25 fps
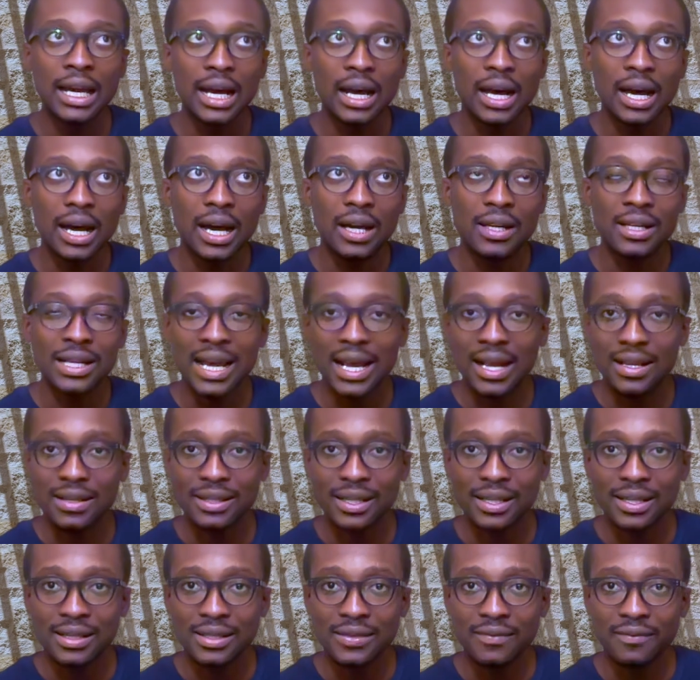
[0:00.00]
Hard
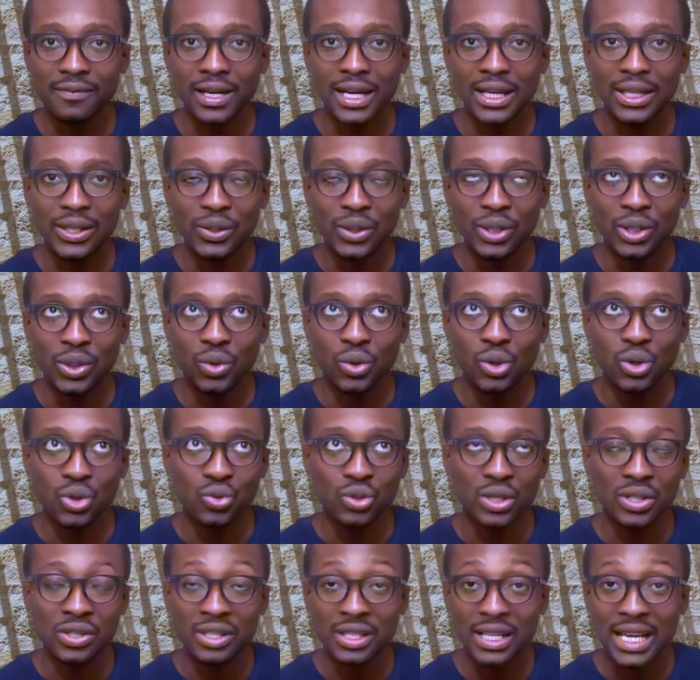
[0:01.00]
asset value
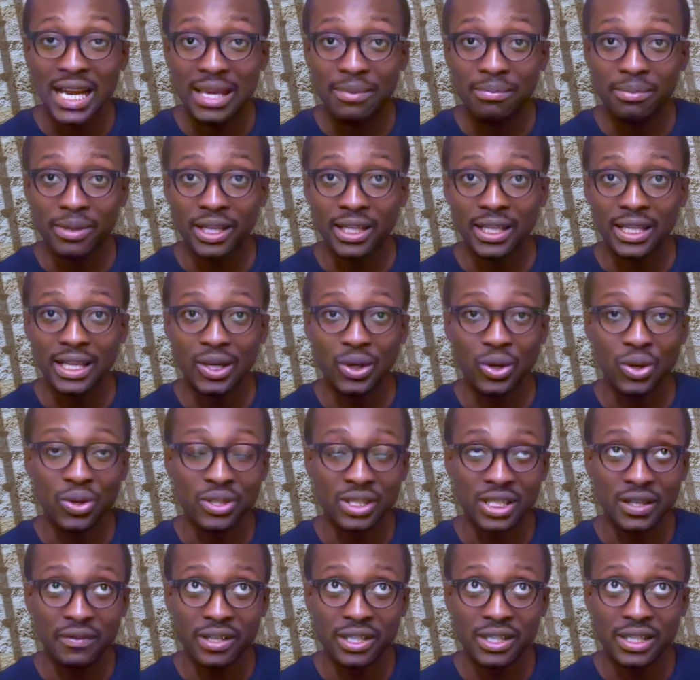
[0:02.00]
equals 29 million
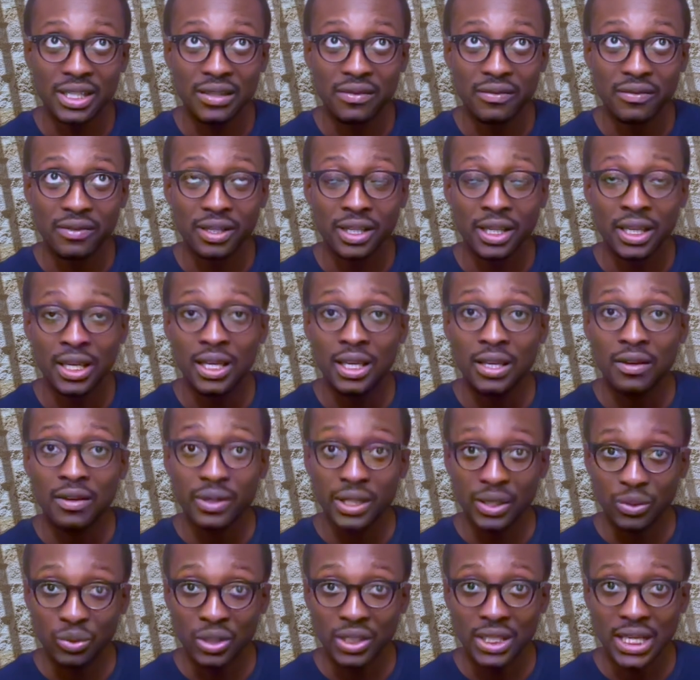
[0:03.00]
conservative
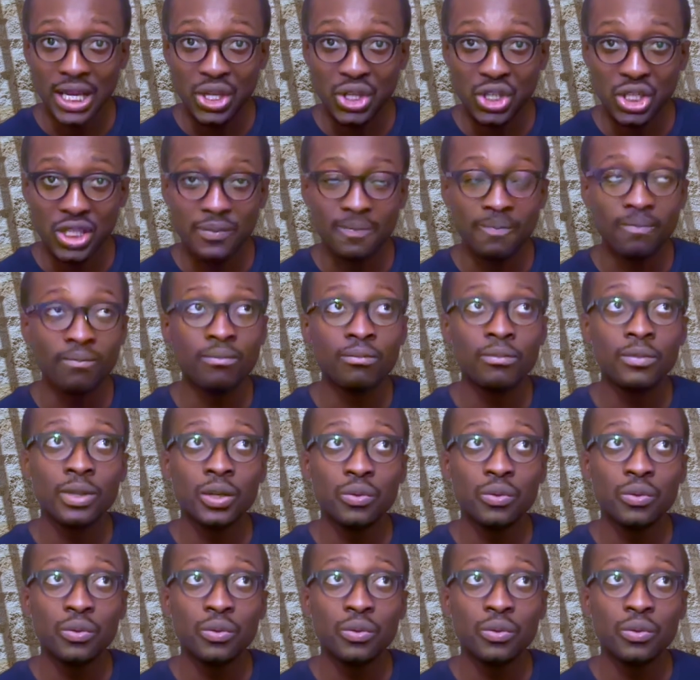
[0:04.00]
liquidation.